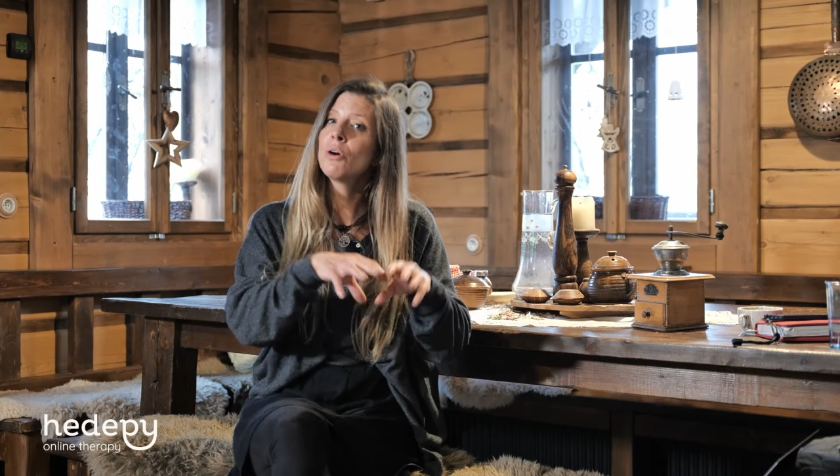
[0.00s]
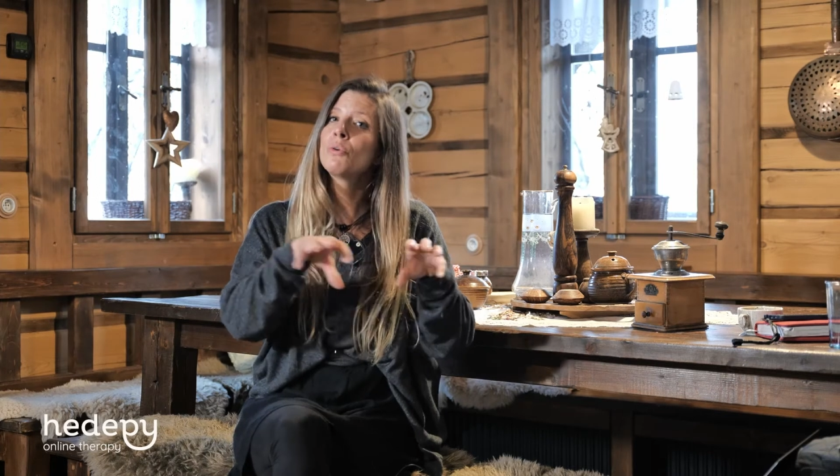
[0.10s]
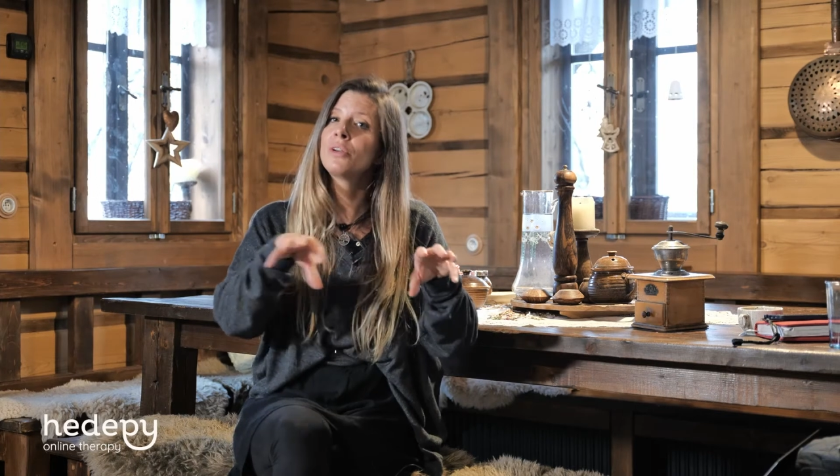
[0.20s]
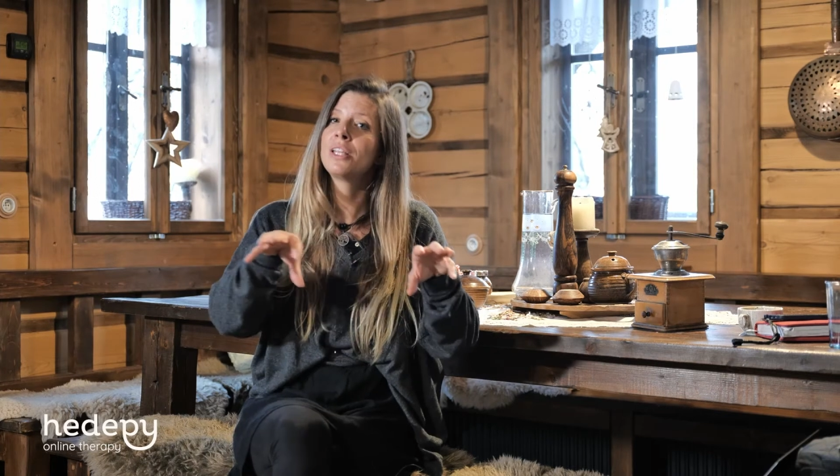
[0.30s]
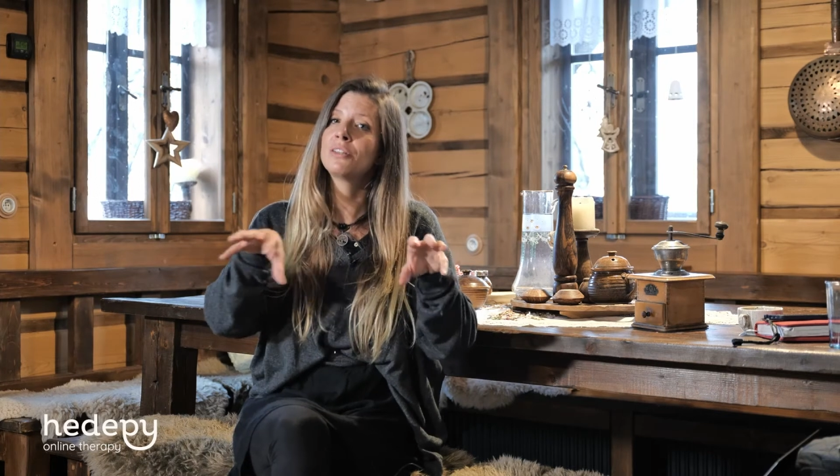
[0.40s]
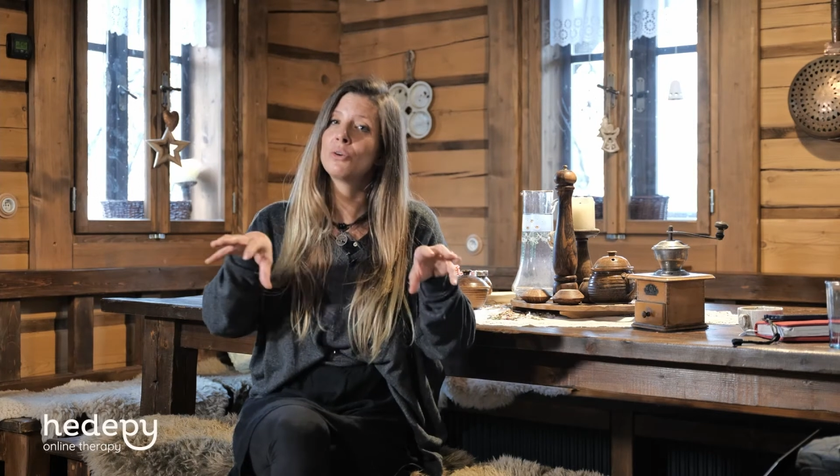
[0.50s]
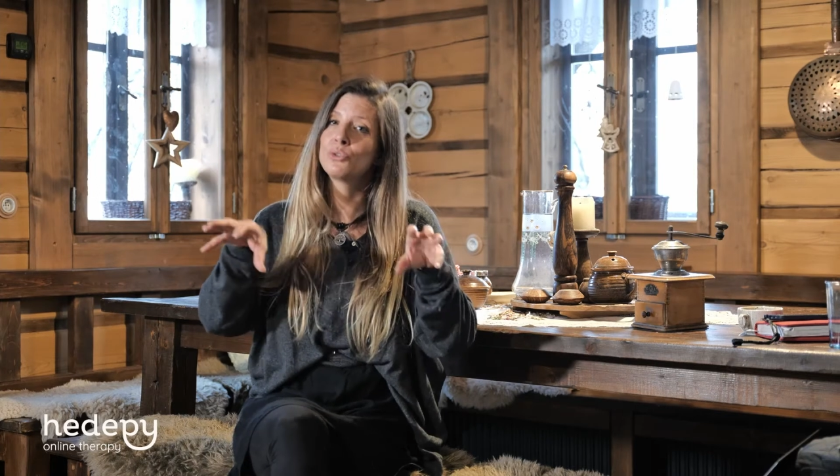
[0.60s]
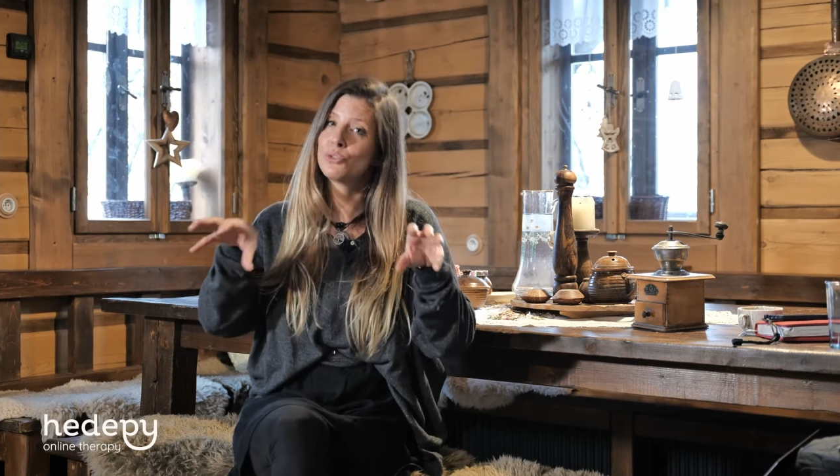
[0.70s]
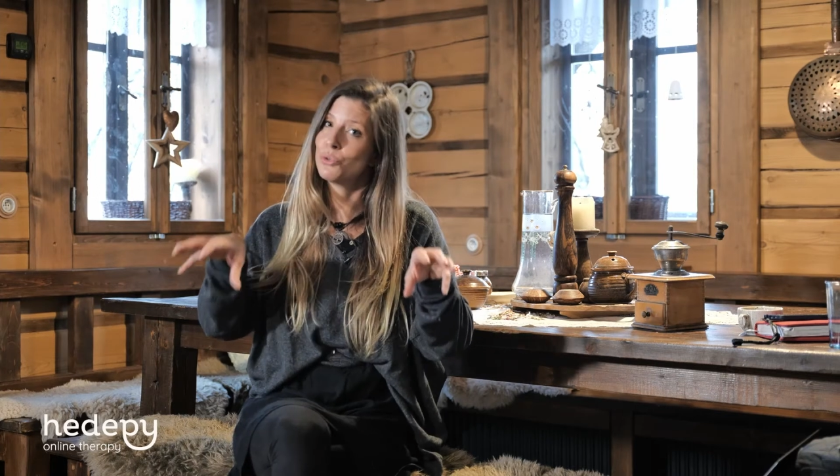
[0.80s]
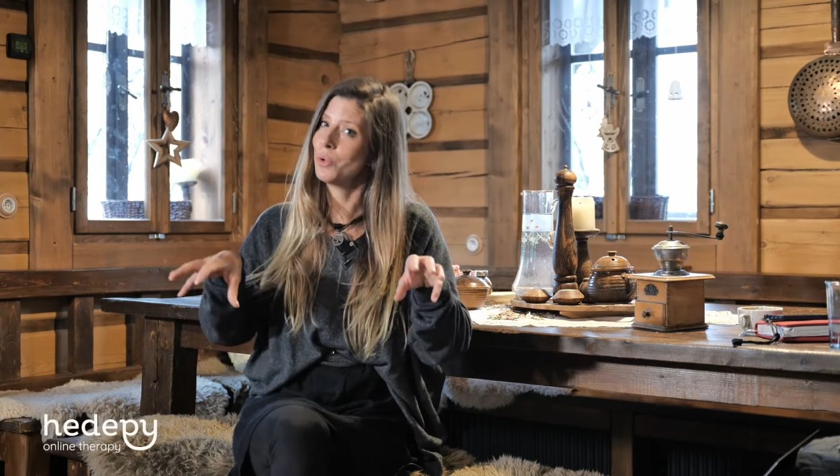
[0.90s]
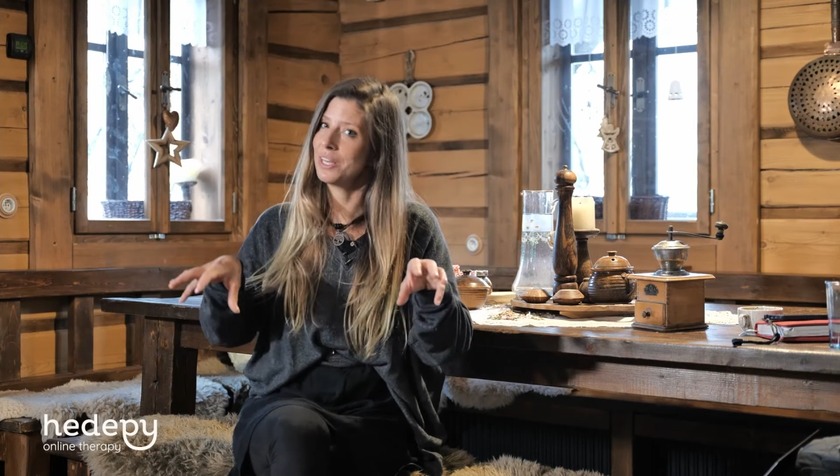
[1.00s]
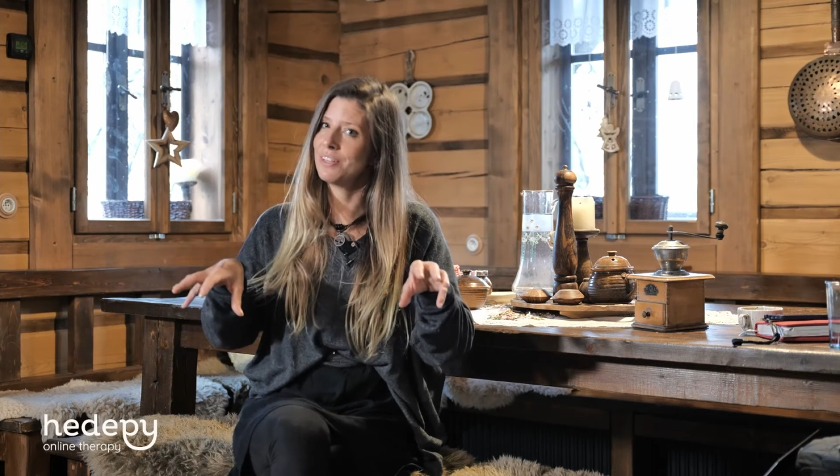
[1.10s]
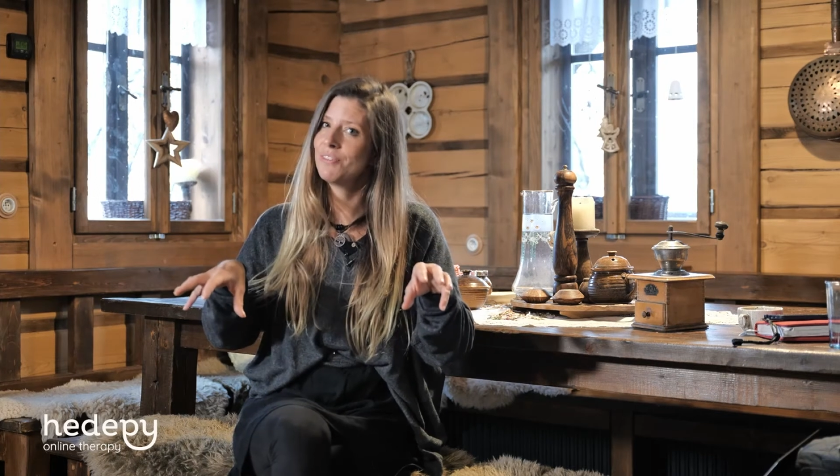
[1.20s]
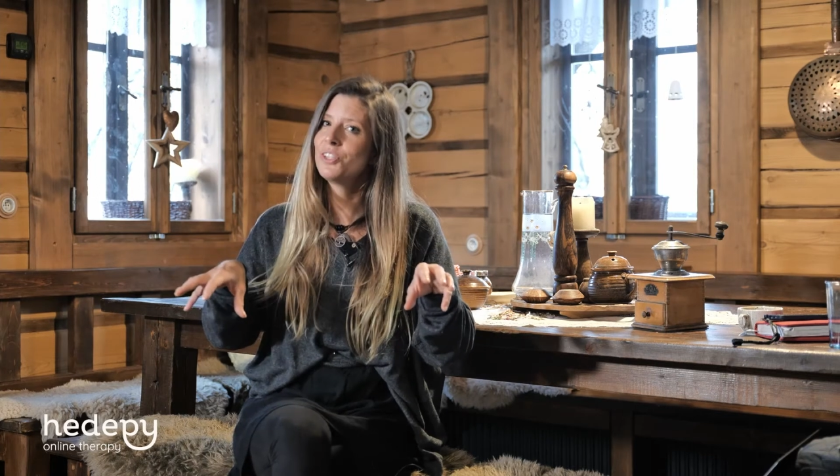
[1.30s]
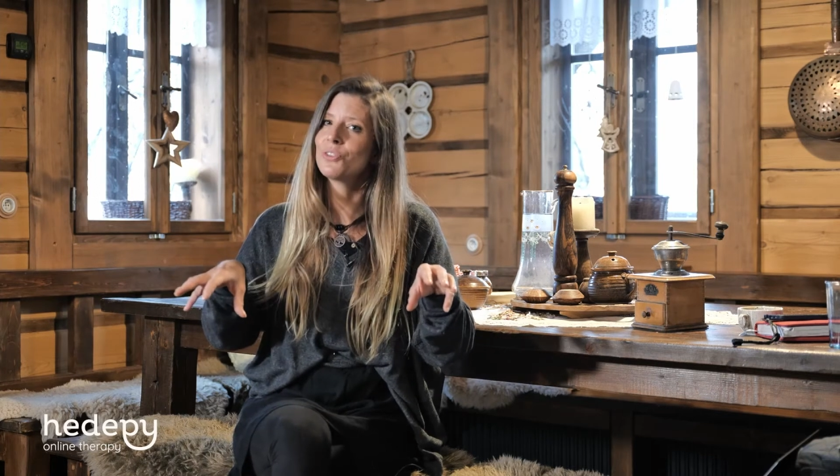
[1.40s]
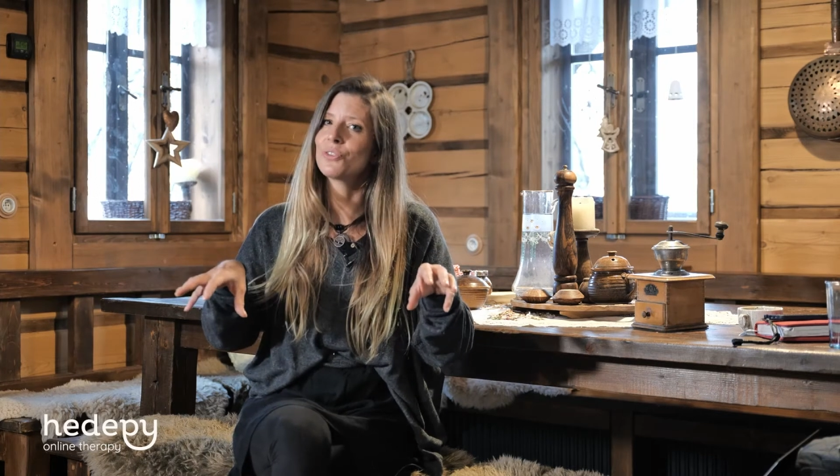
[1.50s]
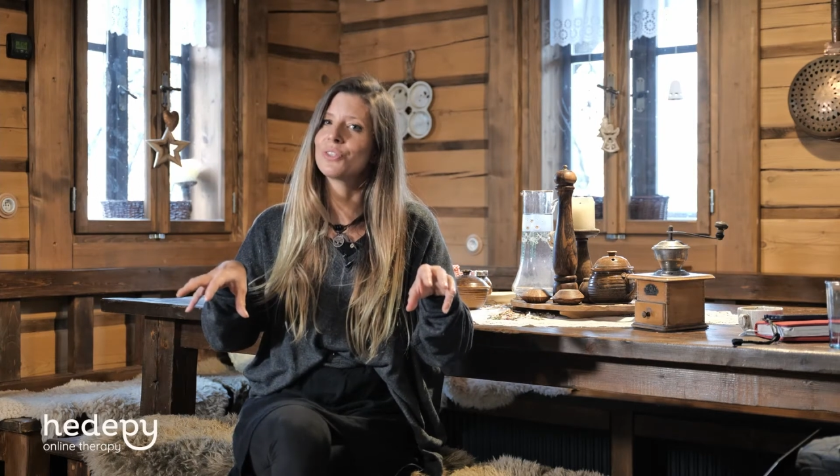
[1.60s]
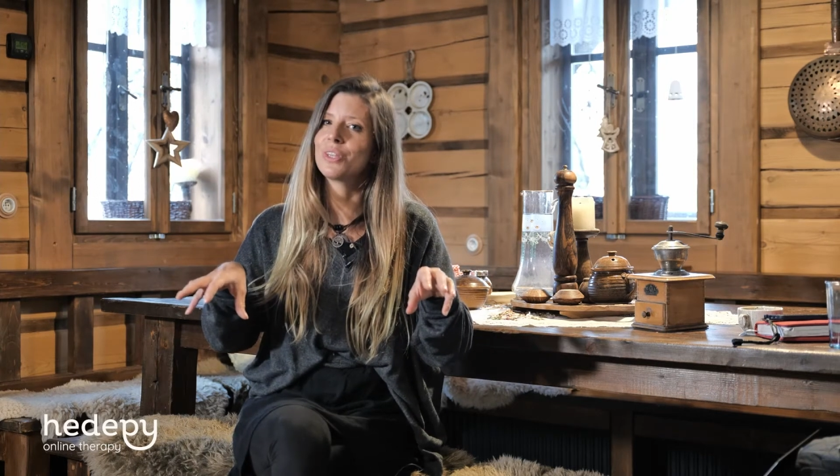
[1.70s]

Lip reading: only those two individuals